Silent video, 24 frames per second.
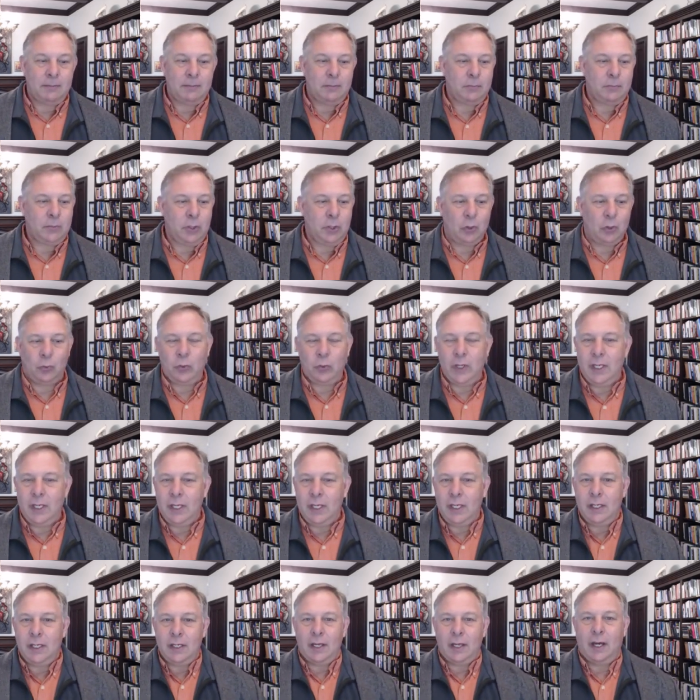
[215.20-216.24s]
we
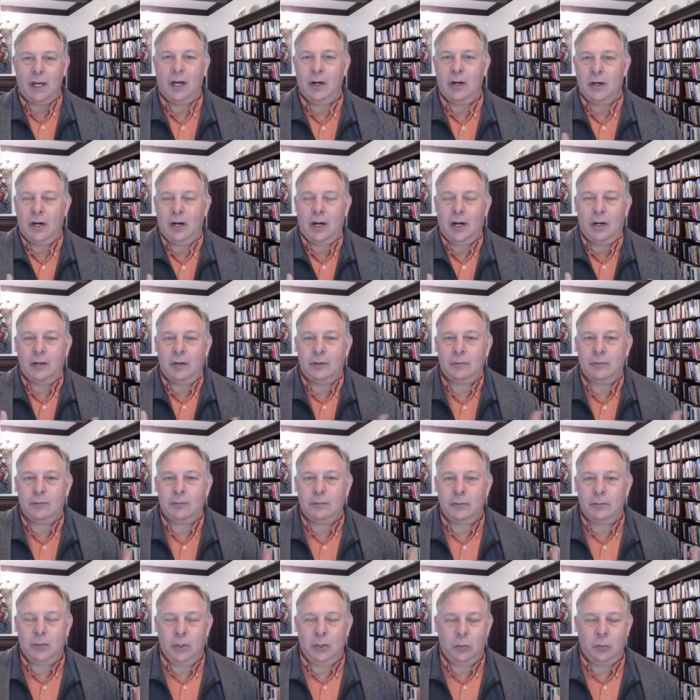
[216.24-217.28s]
we
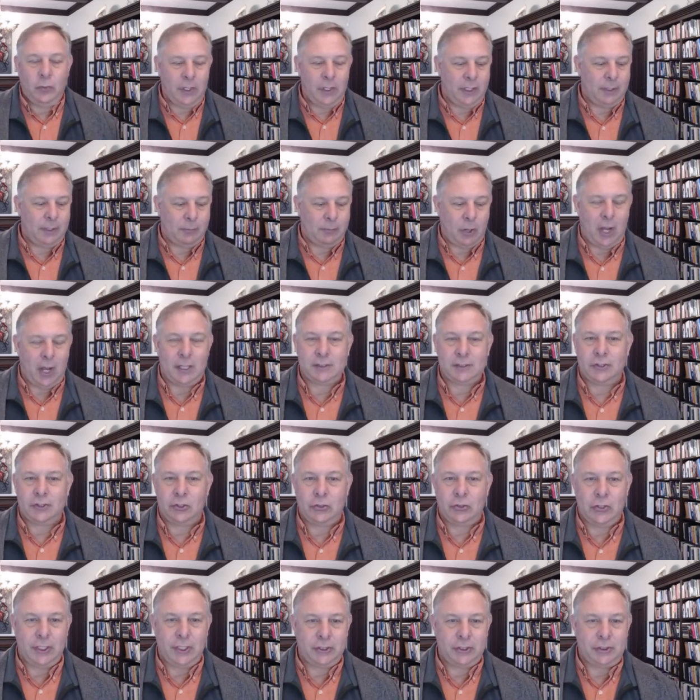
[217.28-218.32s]
in the
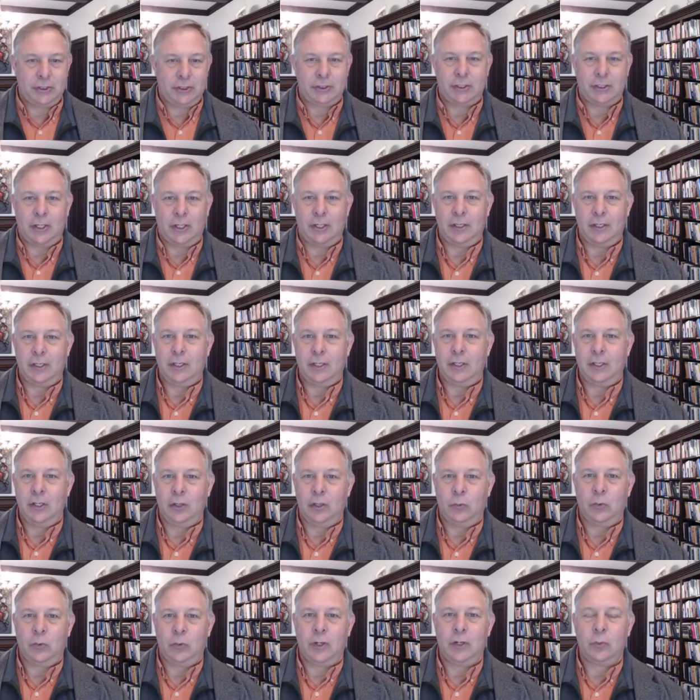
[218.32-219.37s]
Protestant traditions aren't,
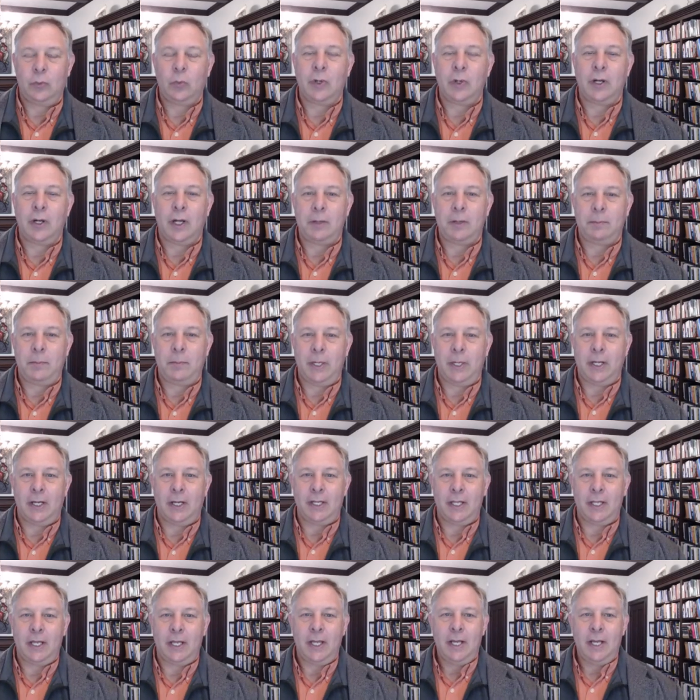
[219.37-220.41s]
we're not big
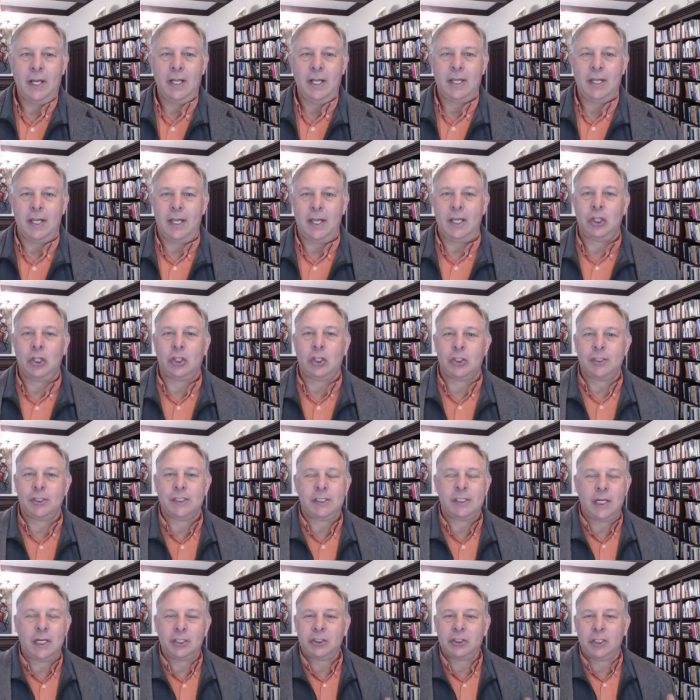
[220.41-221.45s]
on the
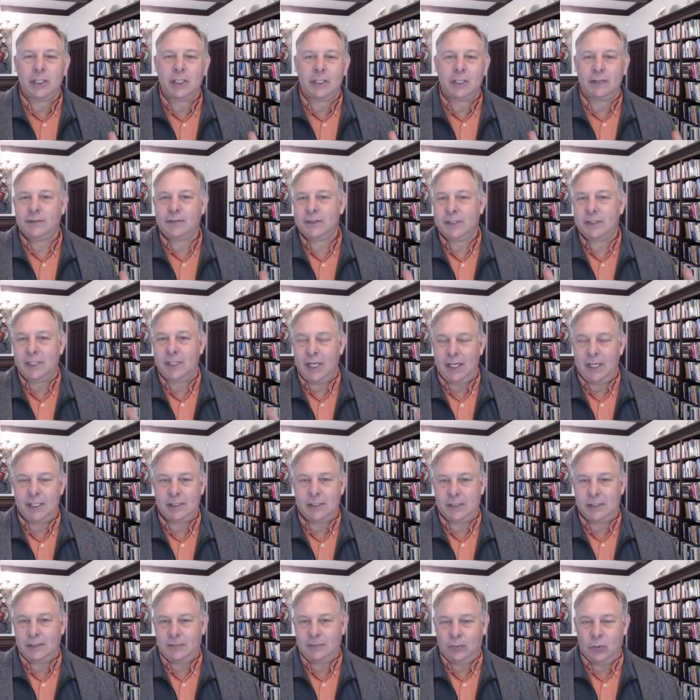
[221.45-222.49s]
intercession of
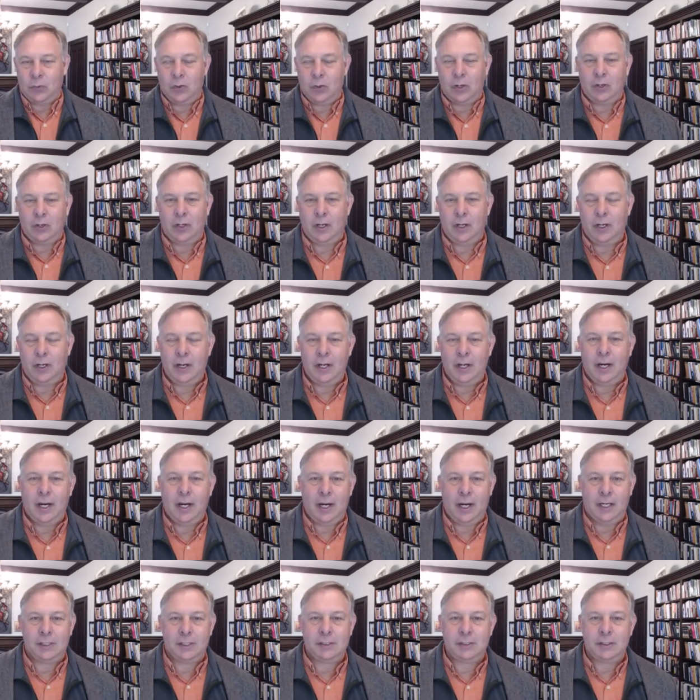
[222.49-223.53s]
saints for
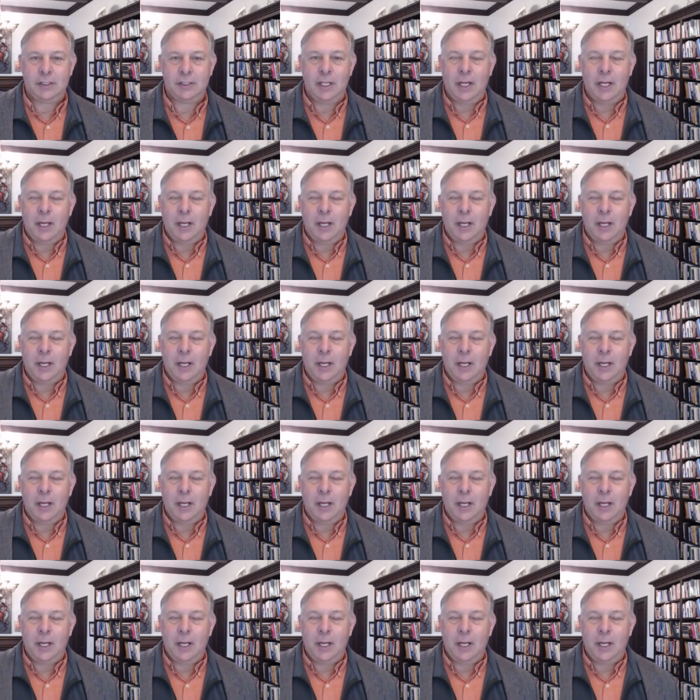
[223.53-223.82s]
us.